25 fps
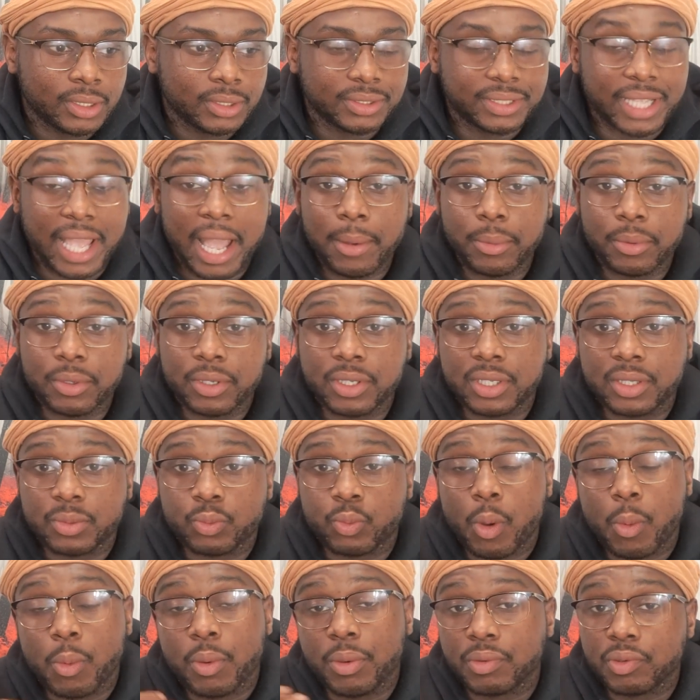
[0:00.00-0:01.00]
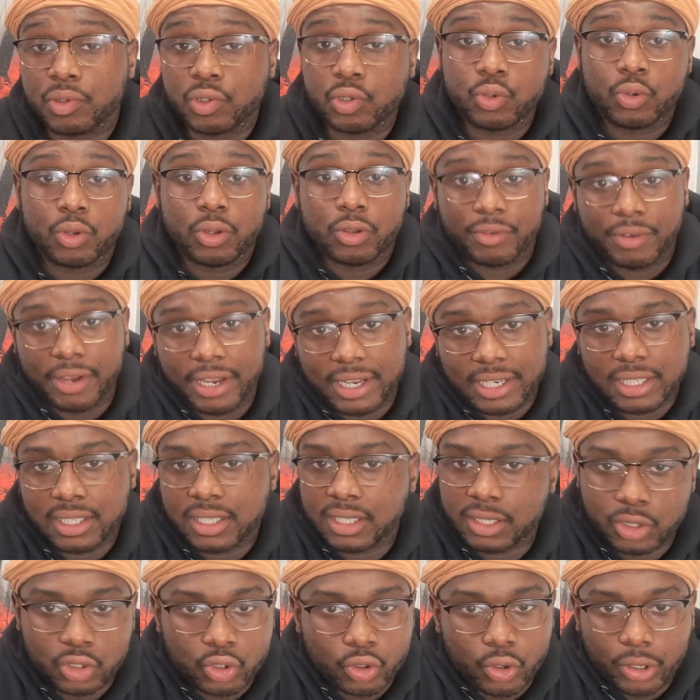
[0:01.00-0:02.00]
that was what we was doing, right? Just
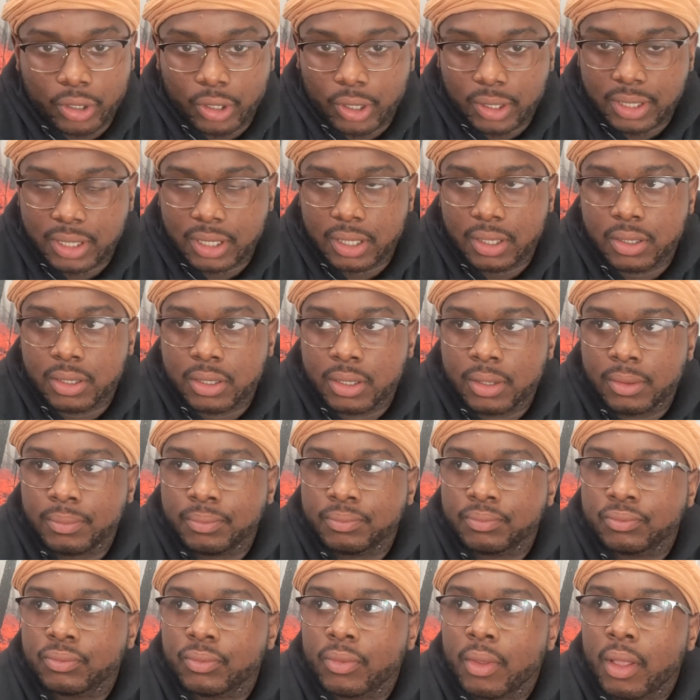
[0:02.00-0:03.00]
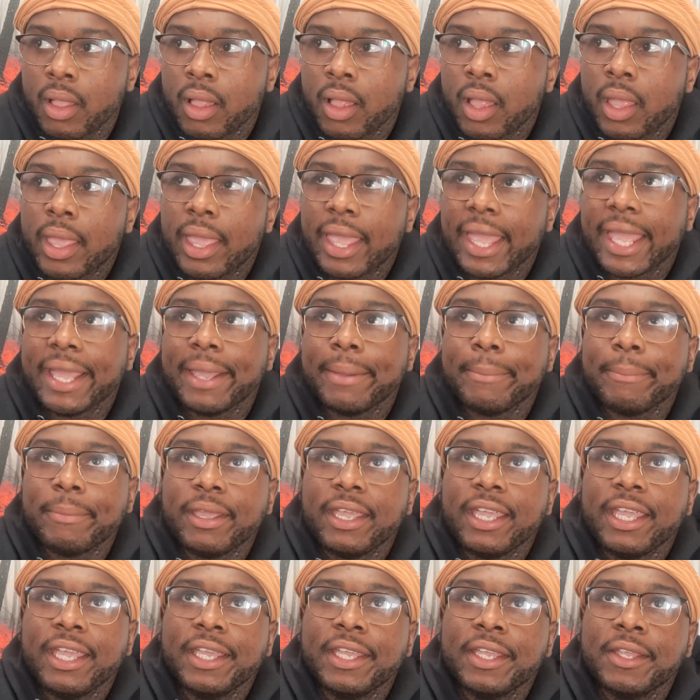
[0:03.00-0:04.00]
enjoying ourselves. And
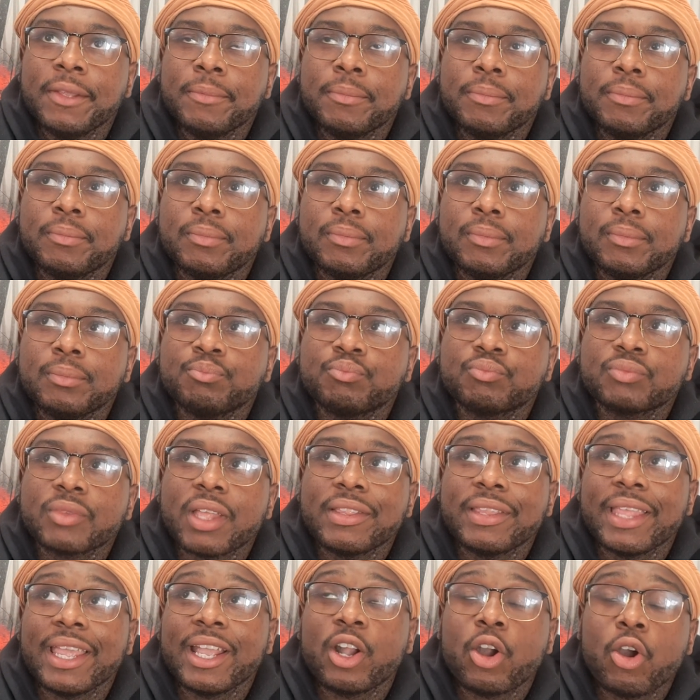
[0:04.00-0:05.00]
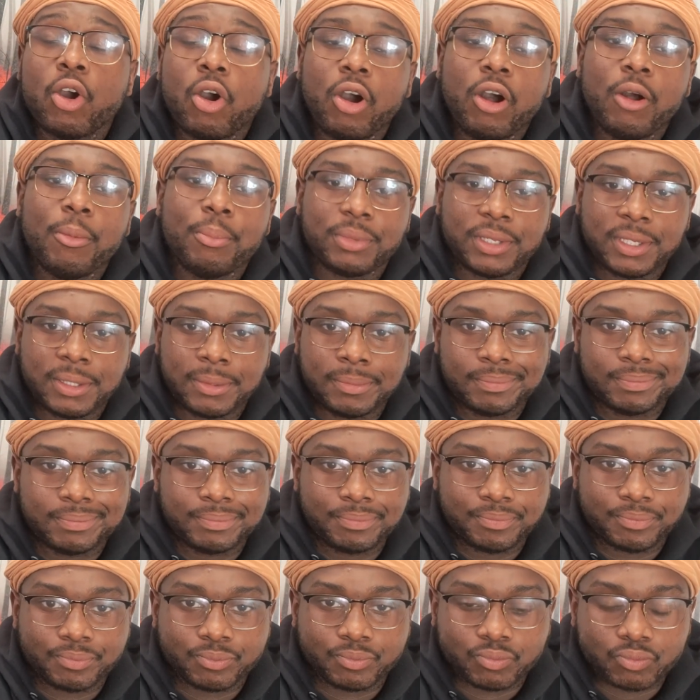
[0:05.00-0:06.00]
man, they called me.
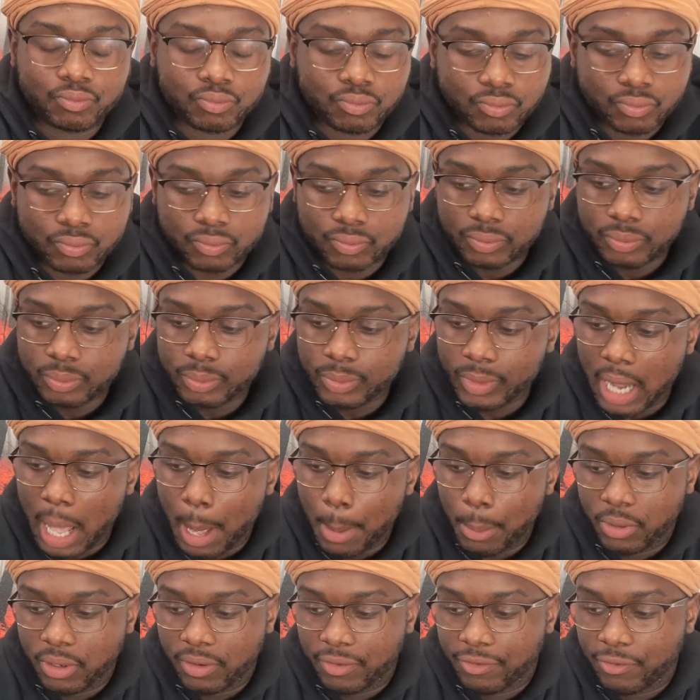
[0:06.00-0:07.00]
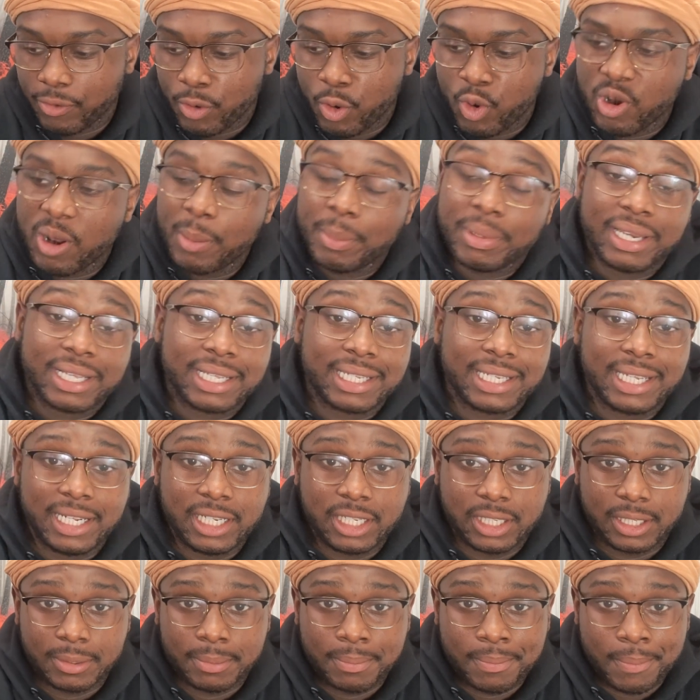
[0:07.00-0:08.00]
I'm on the phone. I'm in the
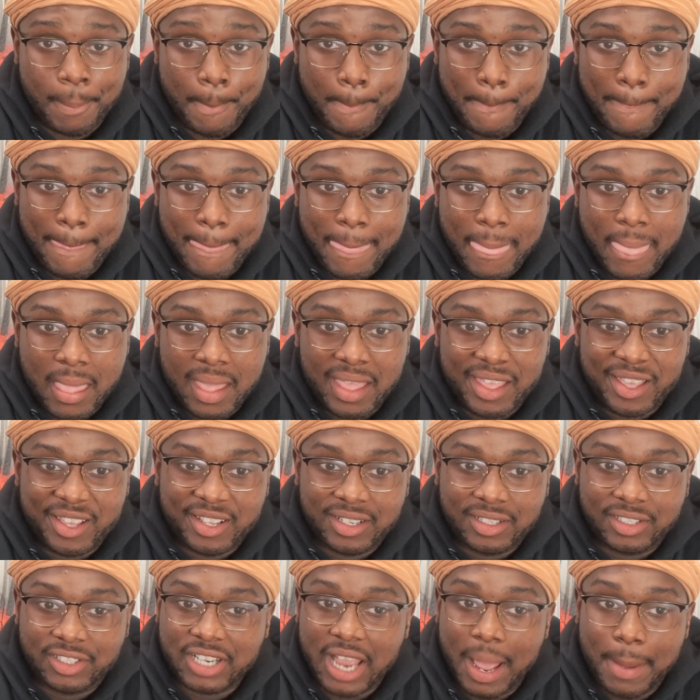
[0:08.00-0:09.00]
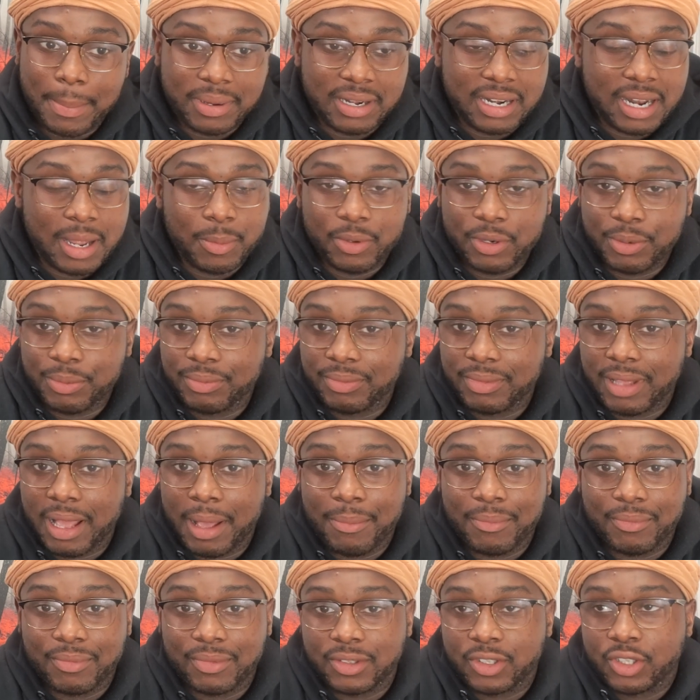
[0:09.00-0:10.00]
kitchen, chopping it up with
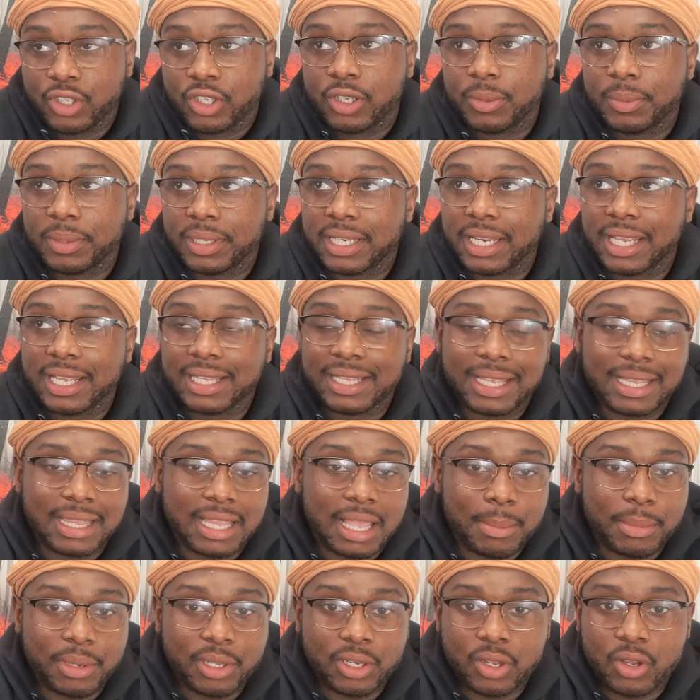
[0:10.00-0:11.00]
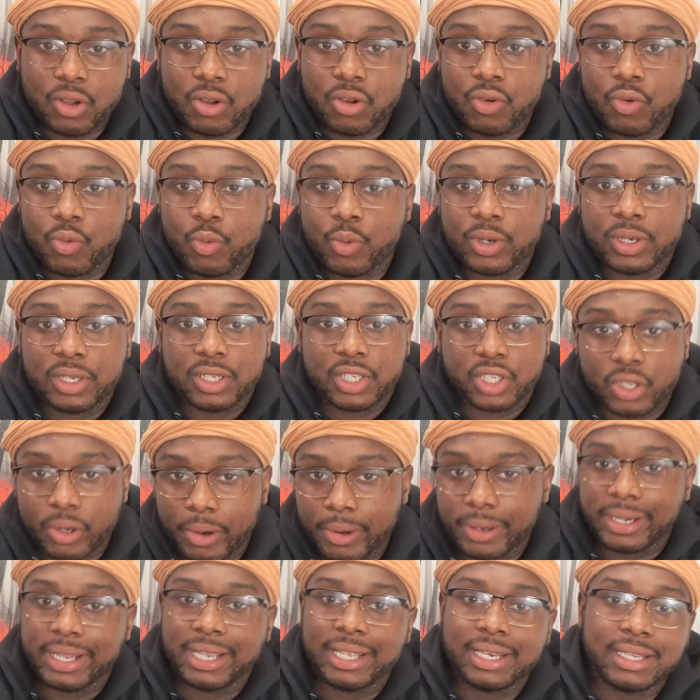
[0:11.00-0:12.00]
them. They let me know when the
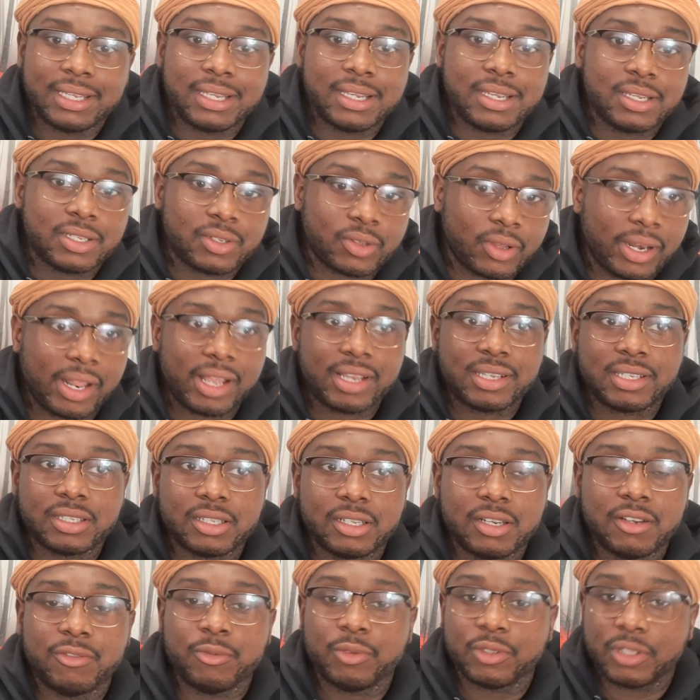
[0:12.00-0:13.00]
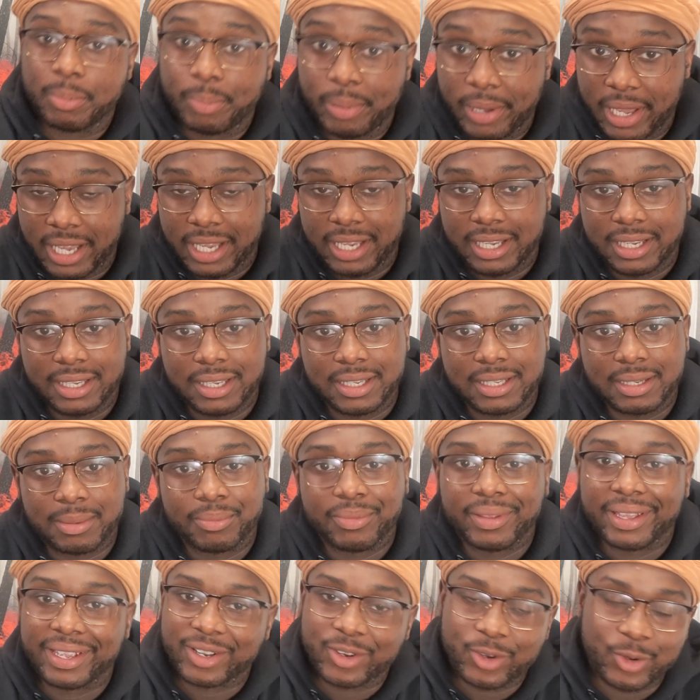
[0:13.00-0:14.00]
start date is, all that stuff, what the pay is. I'm
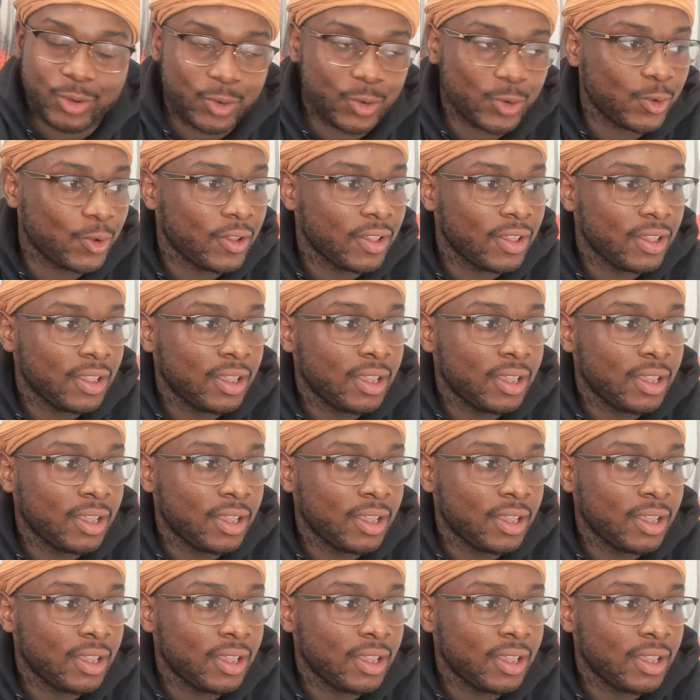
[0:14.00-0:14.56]
like, cool.